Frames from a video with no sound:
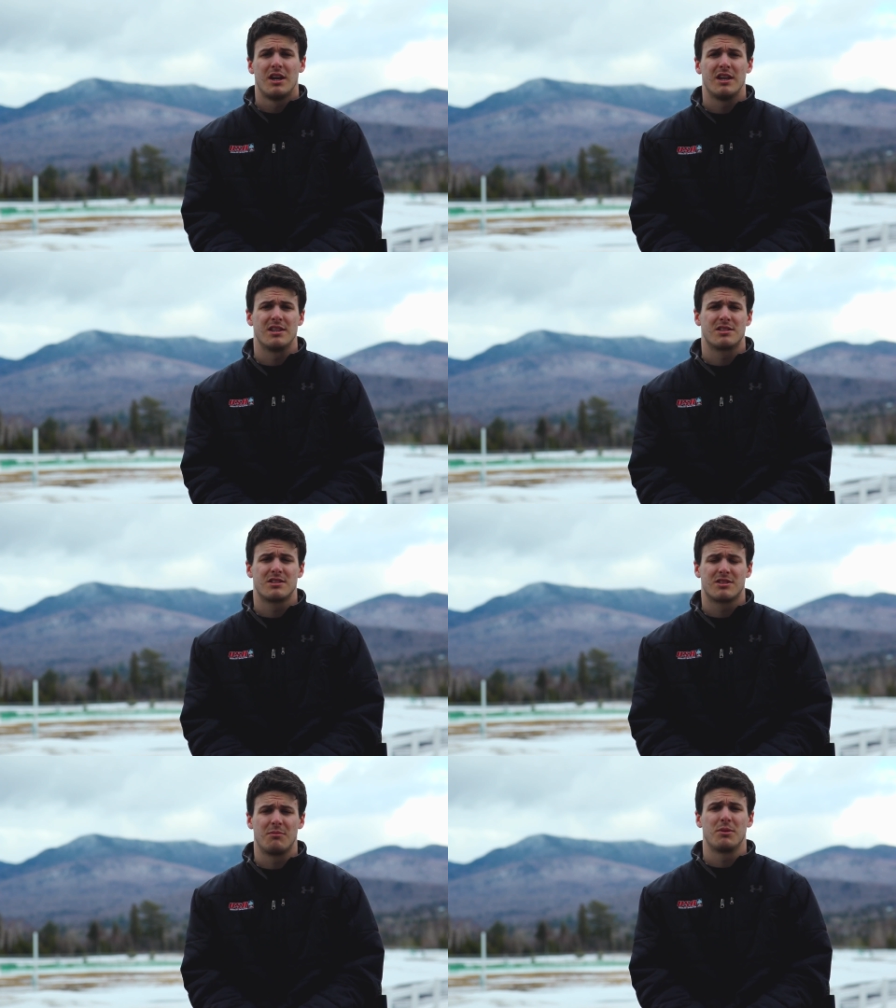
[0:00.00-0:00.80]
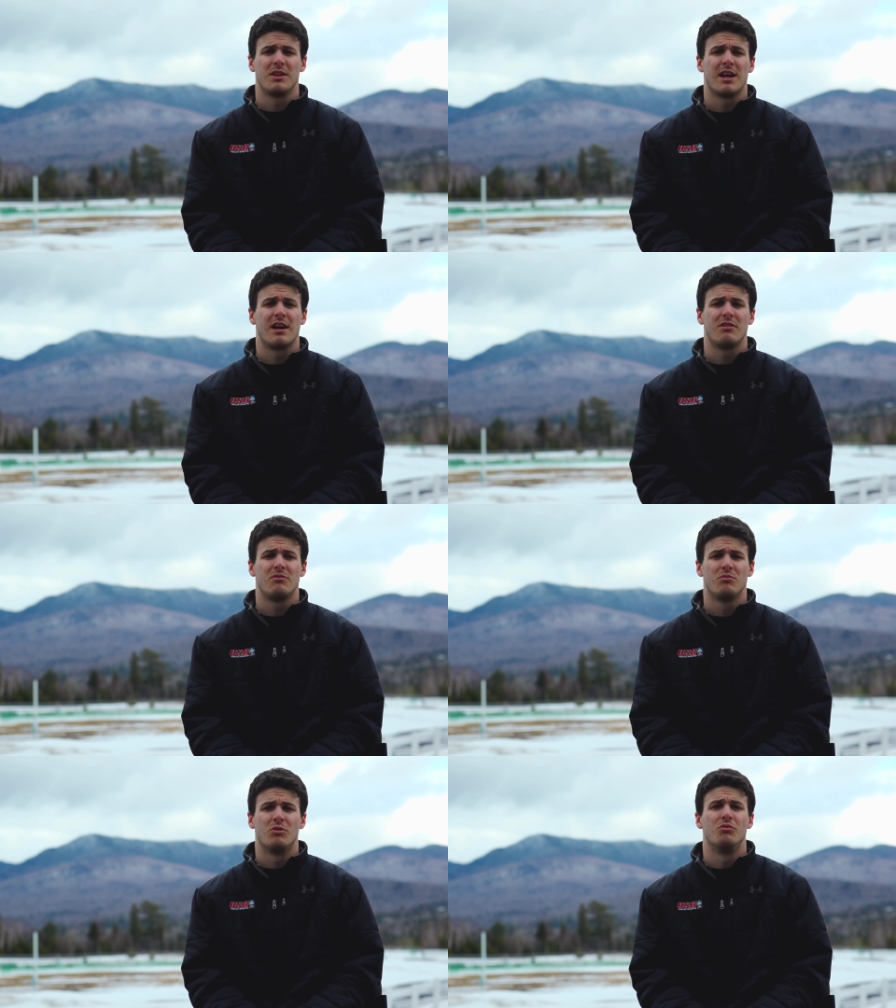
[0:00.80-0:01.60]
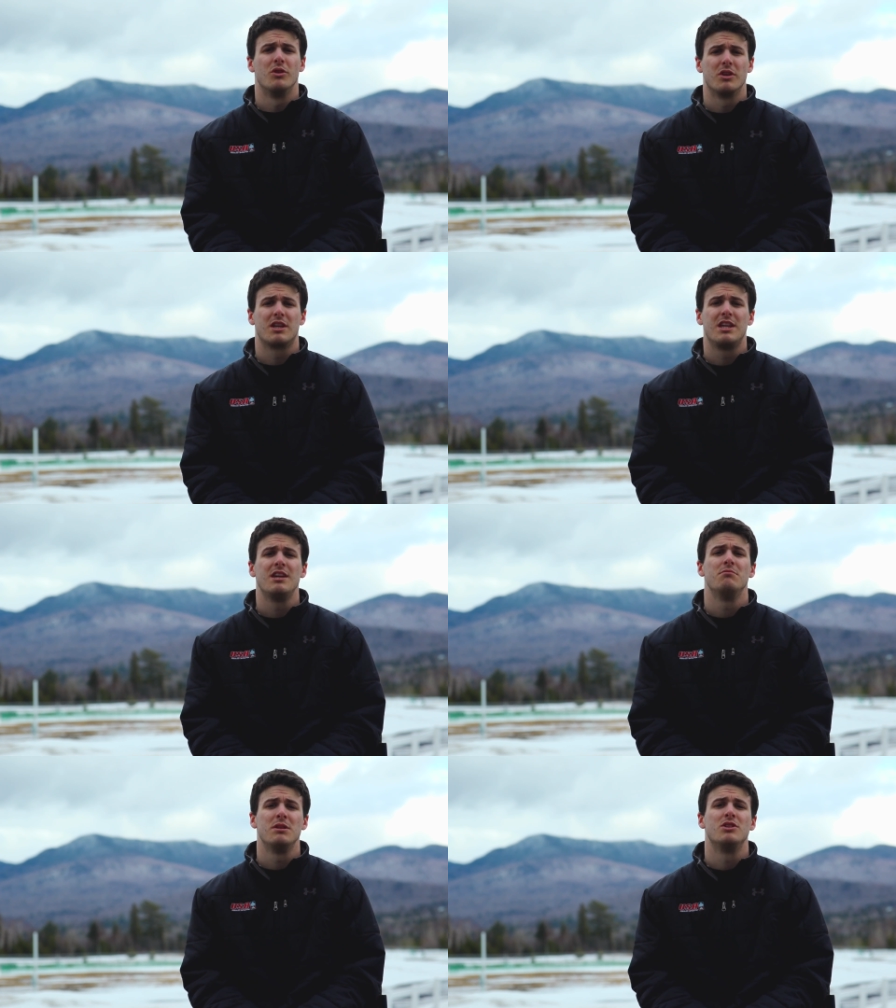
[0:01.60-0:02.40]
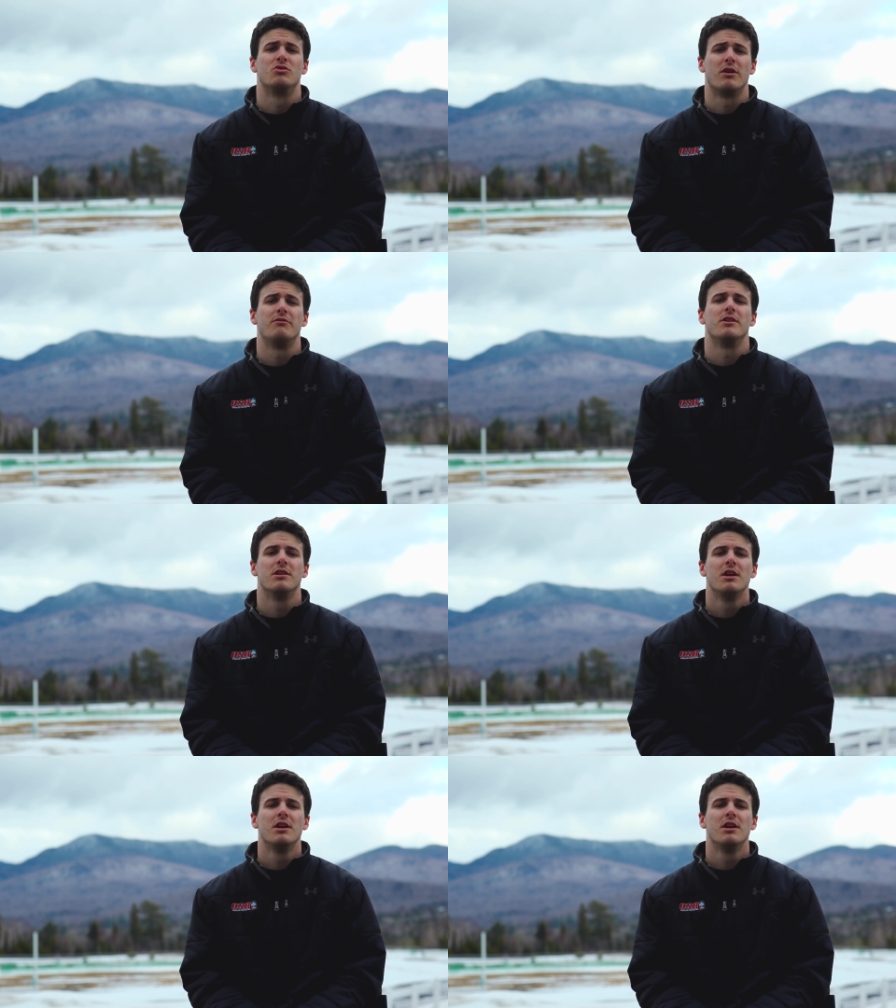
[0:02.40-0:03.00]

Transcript: is something that will really keep me driven.